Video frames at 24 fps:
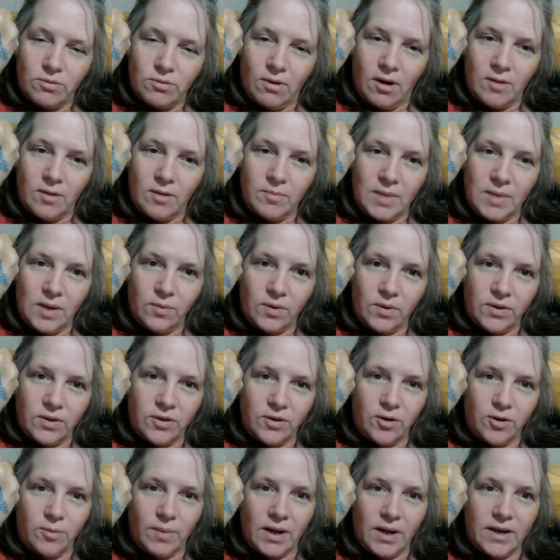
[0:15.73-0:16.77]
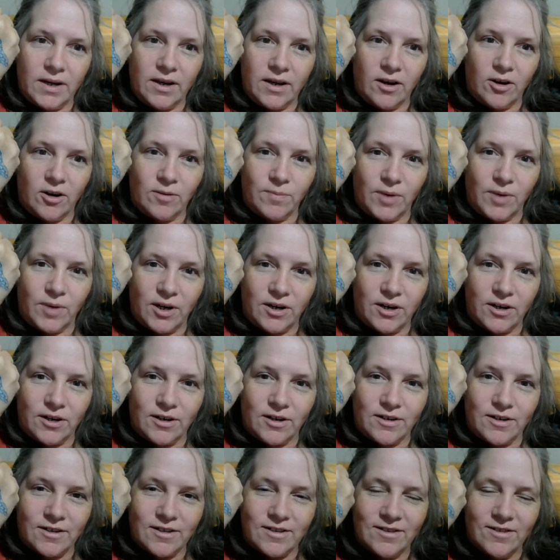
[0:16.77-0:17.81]
on me with her body art
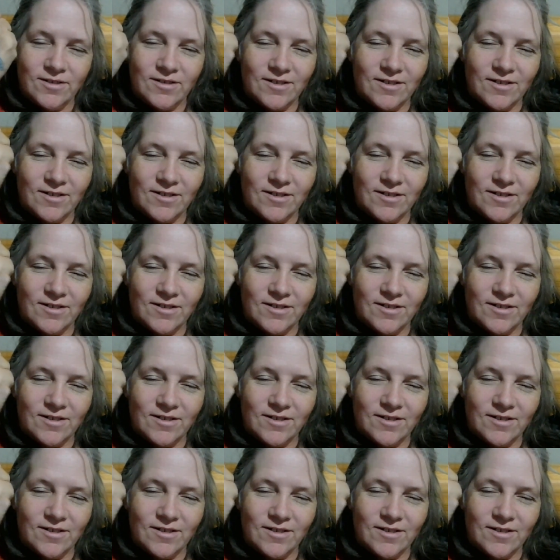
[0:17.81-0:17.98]
markers.